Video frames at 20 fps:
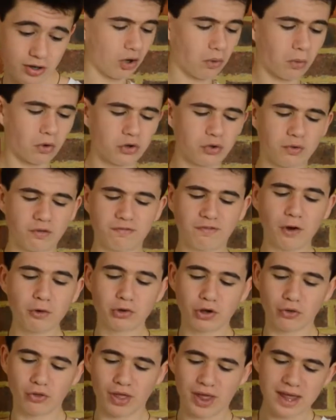go onto a
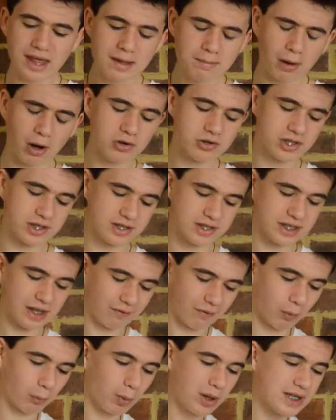photo that he posted
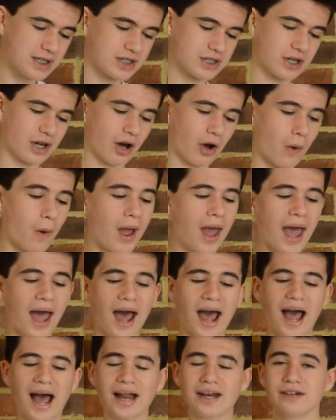7 weeks ago,
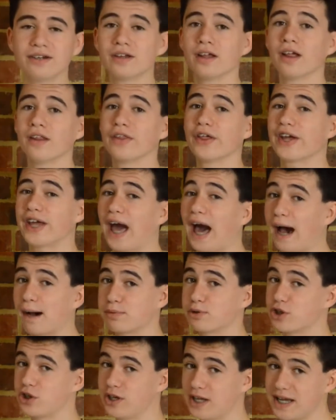and the
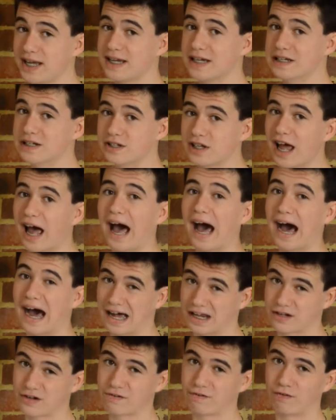caption is as